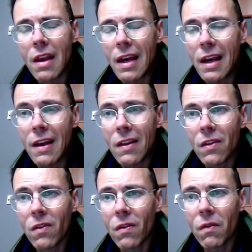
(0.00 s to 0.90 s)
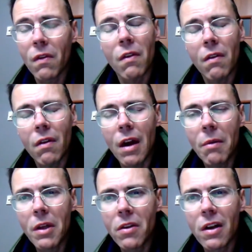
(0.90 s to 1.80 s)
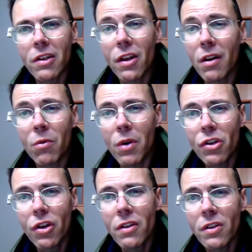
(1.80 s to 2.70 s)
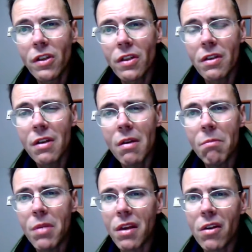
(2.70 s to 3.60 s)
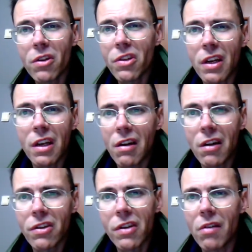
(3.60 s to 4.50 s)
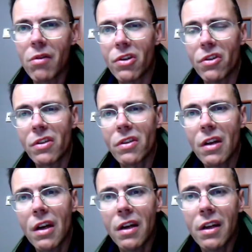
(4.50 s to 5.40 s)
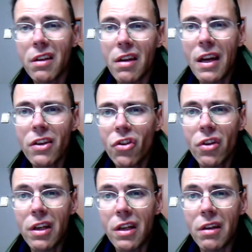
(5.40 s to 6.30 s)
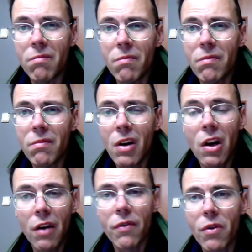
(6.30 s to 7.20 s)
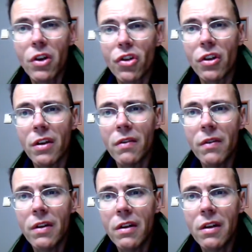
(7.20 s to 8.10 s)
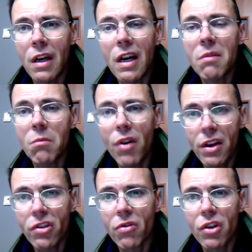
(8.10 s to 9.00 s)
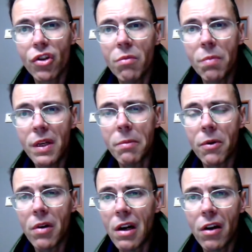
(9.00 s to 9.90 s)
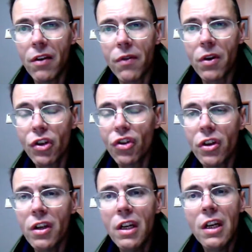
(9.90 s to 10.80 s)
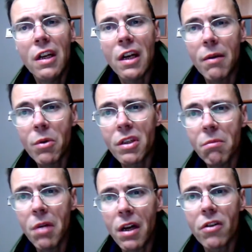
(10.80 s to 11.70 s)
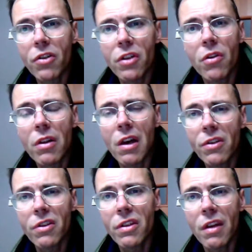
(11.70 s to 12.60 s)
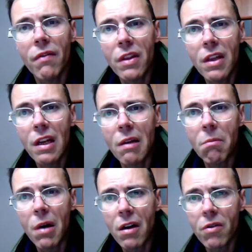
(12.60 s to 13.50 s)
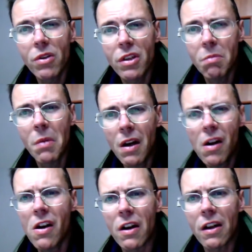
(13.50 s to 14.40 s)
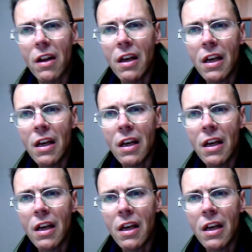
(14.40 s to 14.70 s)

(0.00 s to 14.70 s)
And I'm not going to say Russians because I cannot say Russians. I actually love Russia. I embrace Russian people. I love Russia. I was in Belarus in 2017 and Belarus is my heart.